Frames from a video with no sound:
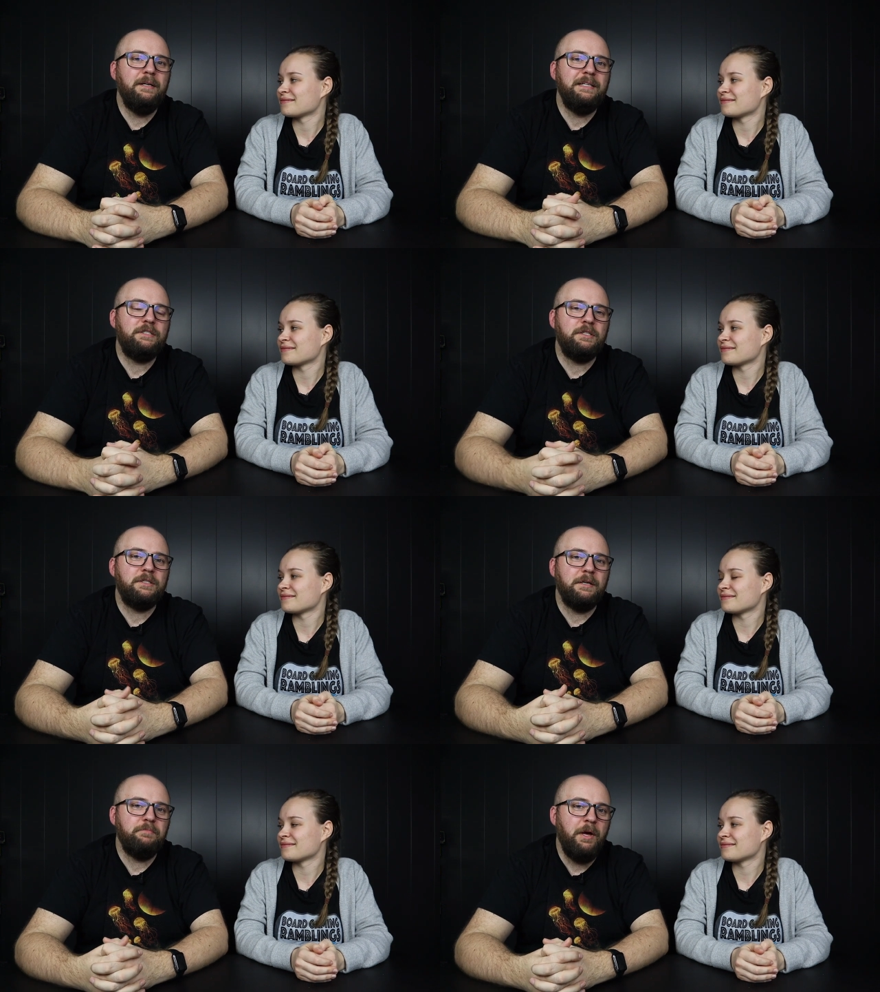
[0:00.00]
Speaker 1: is just
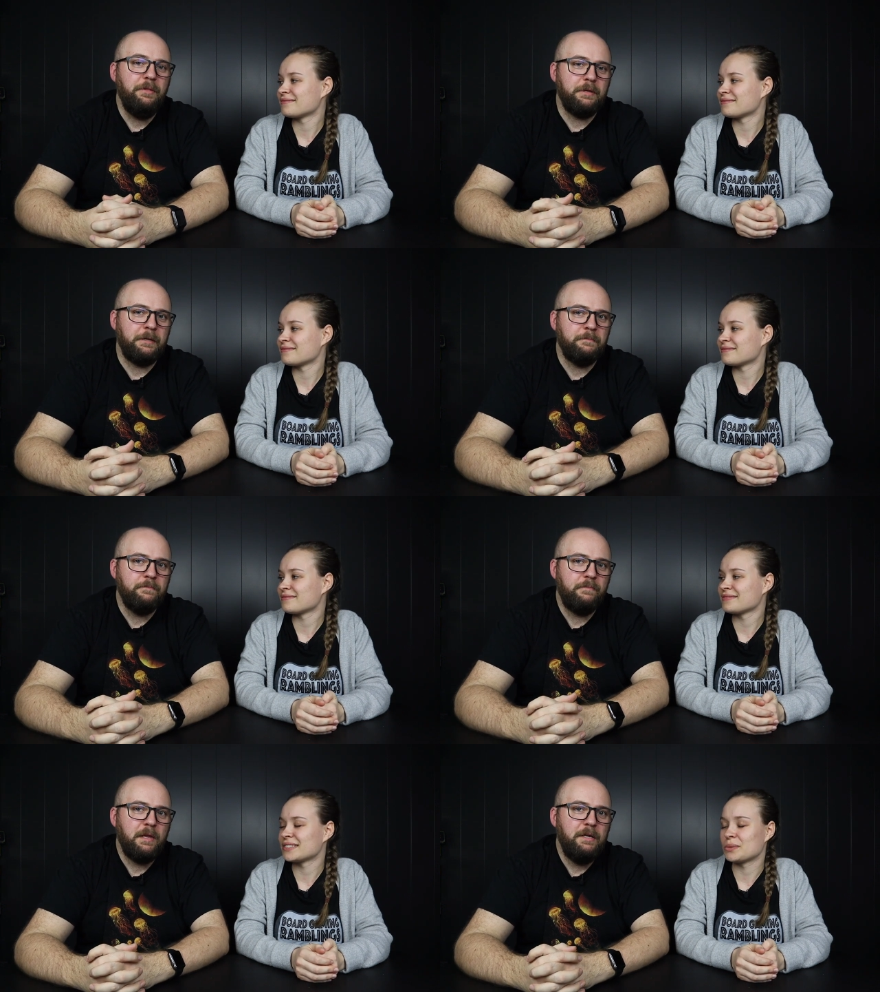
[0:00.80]
like nothing.
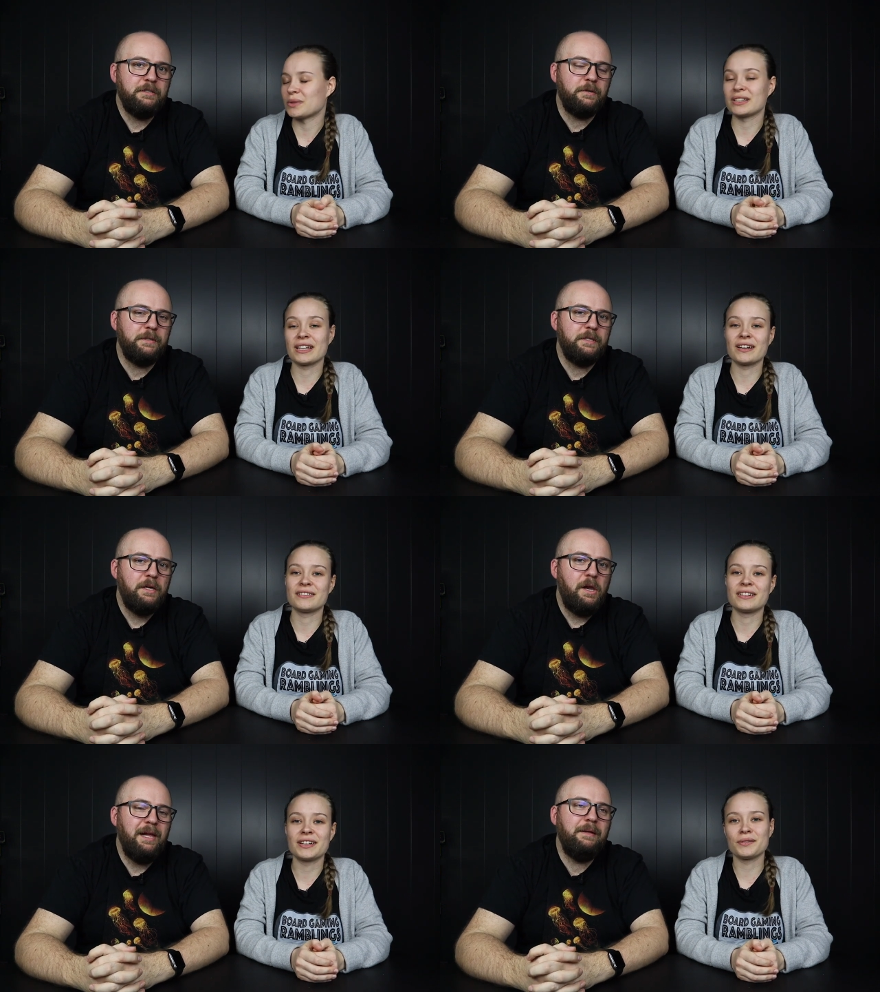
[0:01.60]
Speaker 2: Well, so yeah,
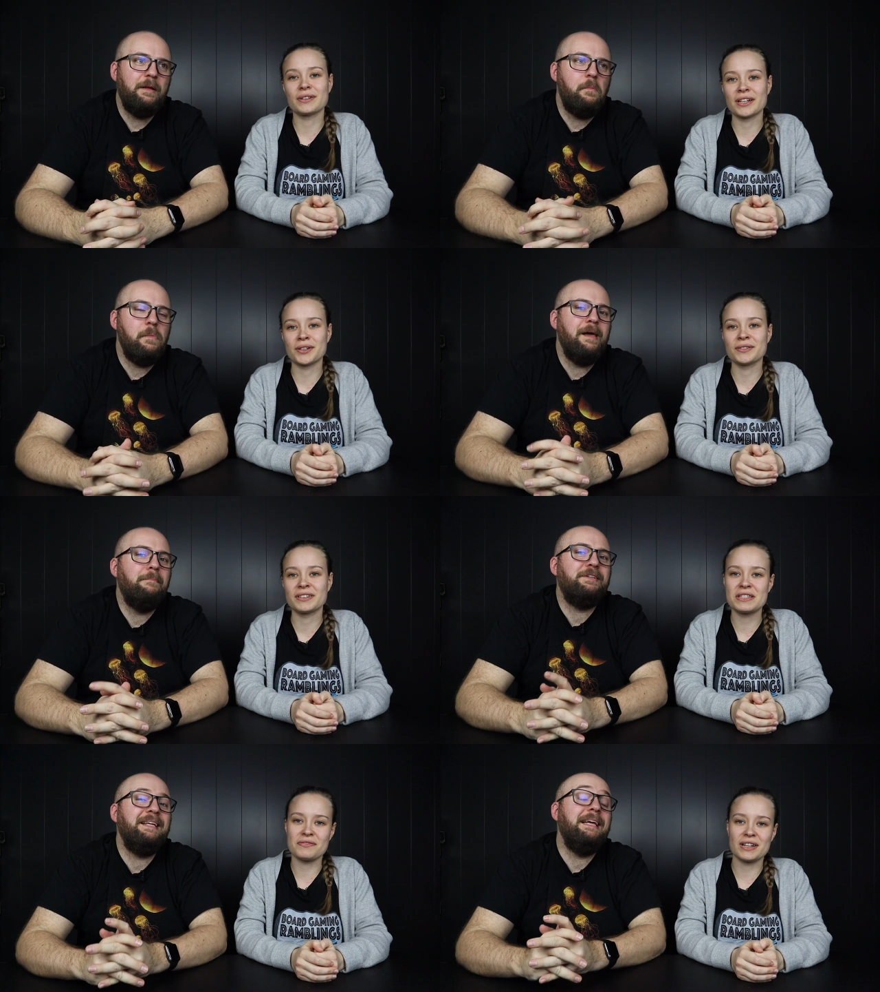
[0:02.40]
I don't it,
Speaker 1: care.
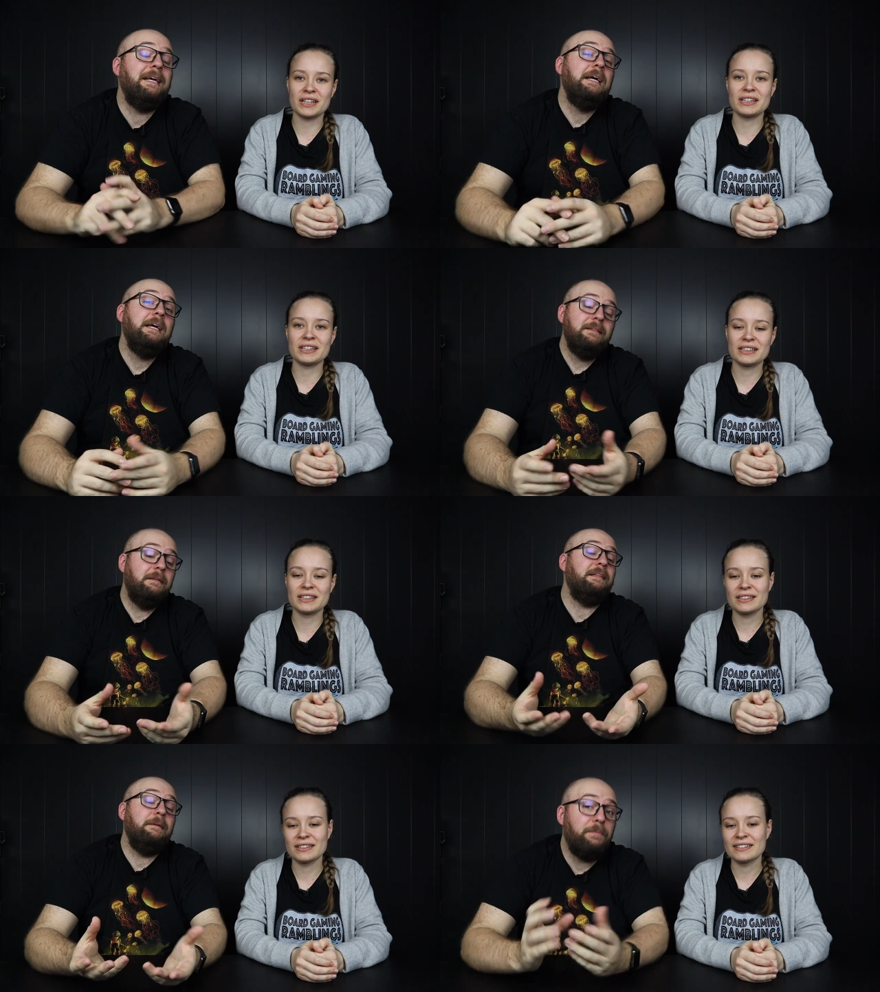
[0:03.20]
But it's the, fine.
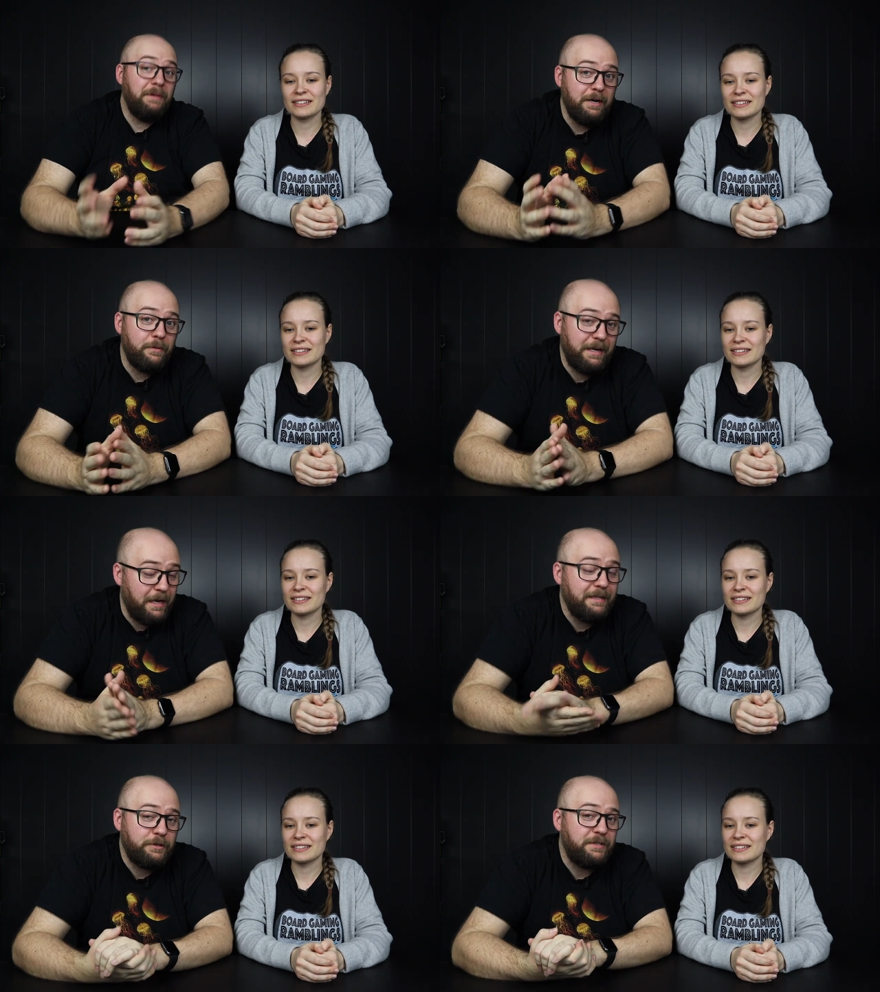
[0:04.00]
The, the player aid,
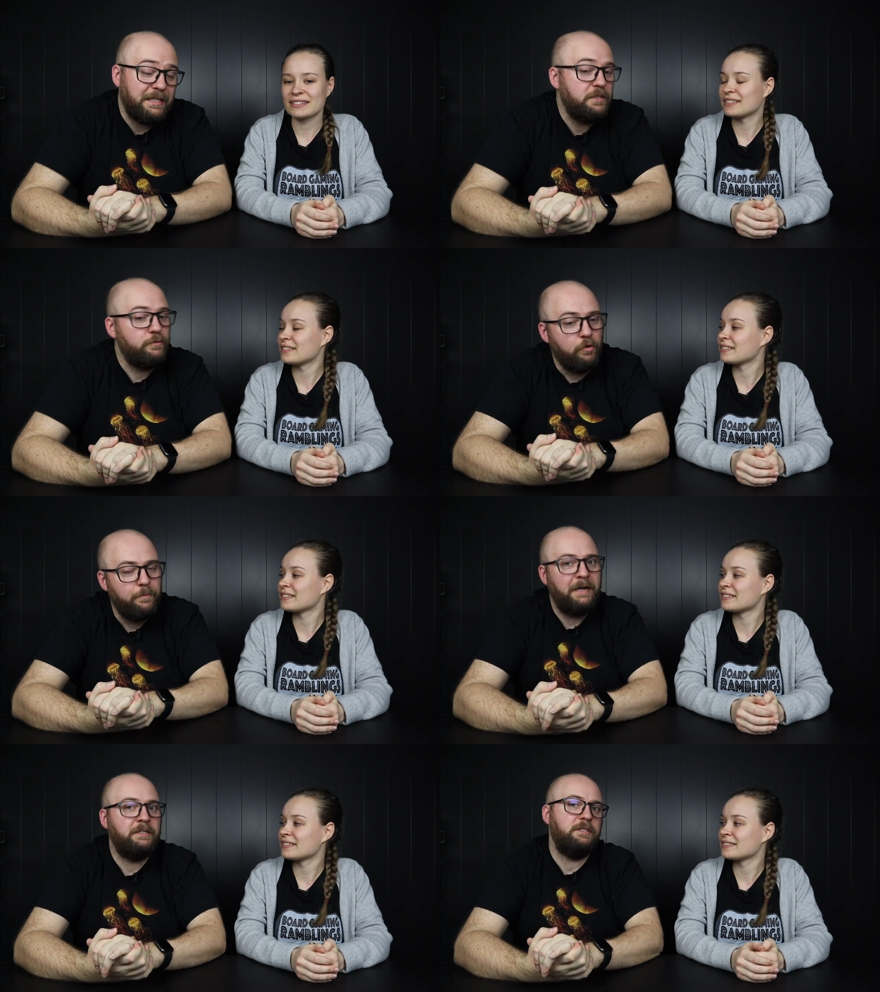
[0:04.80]
as you said, is four
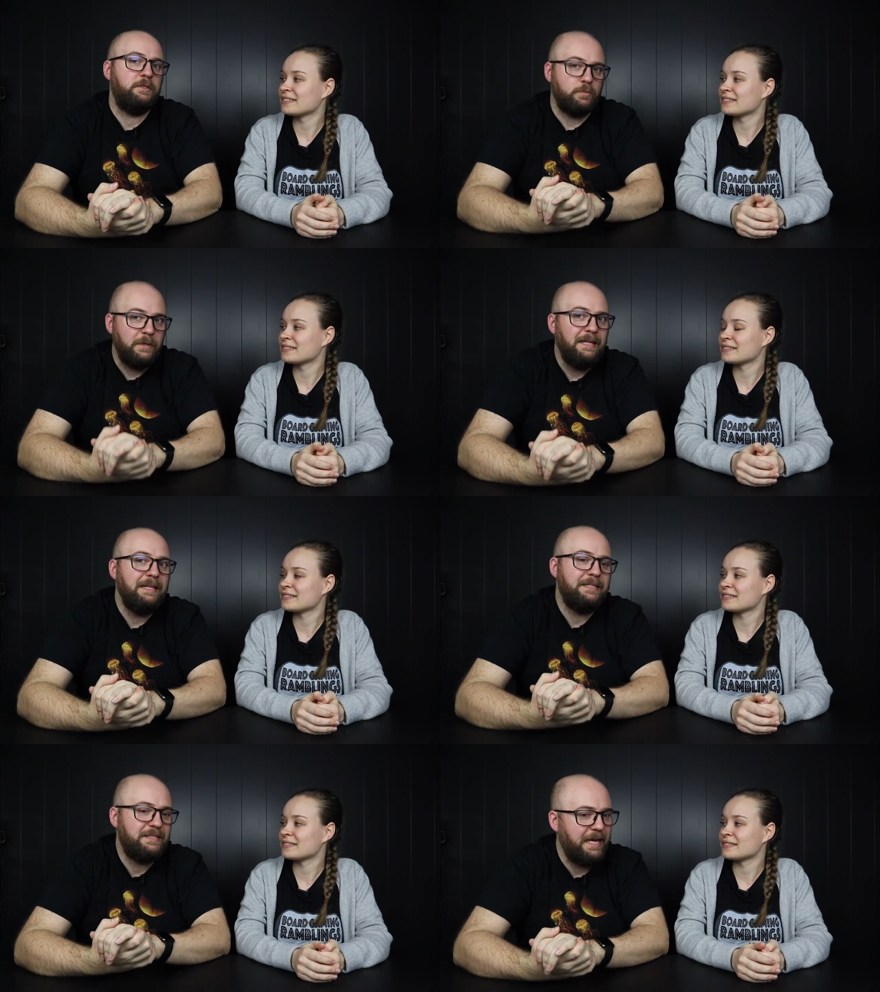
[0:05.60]
pages, is
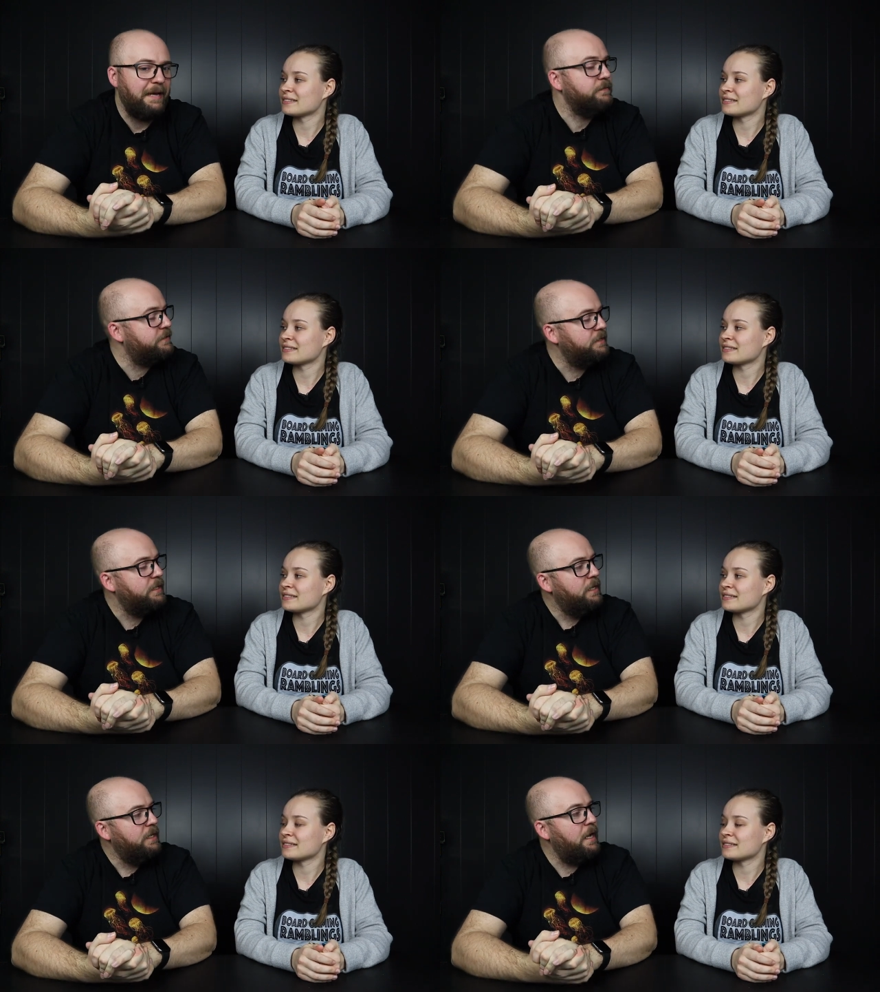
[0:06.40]
really saves
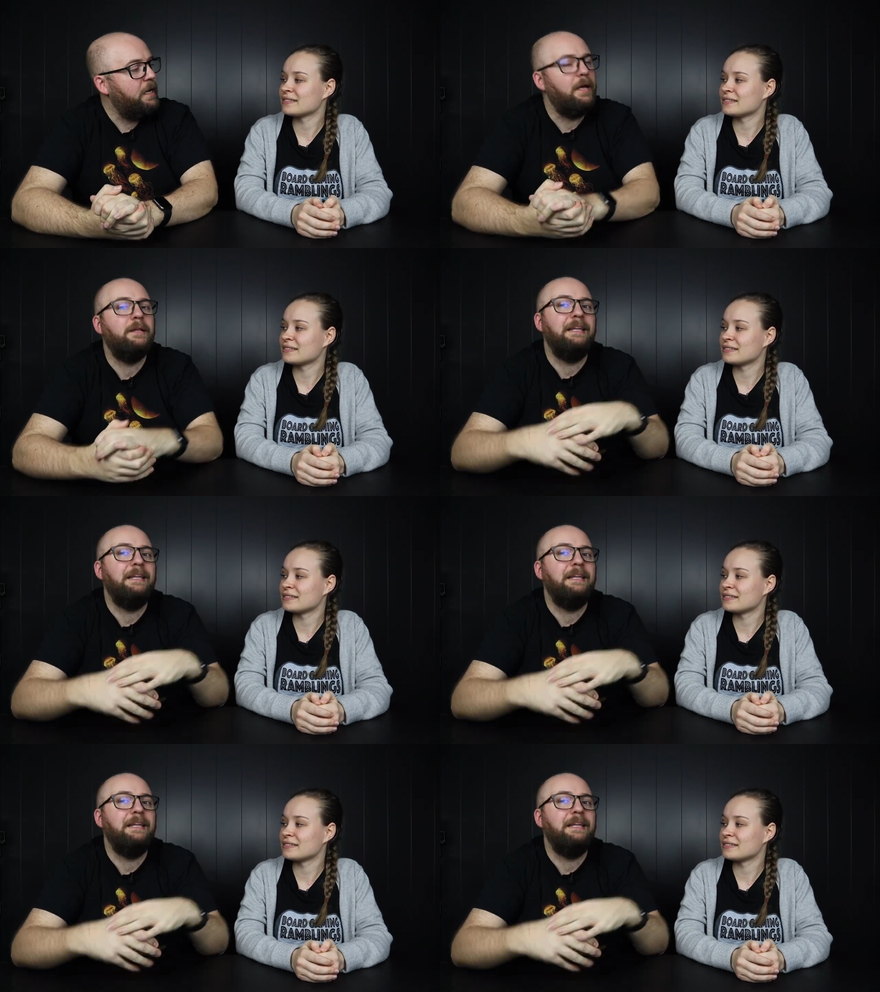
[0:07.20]
Uh,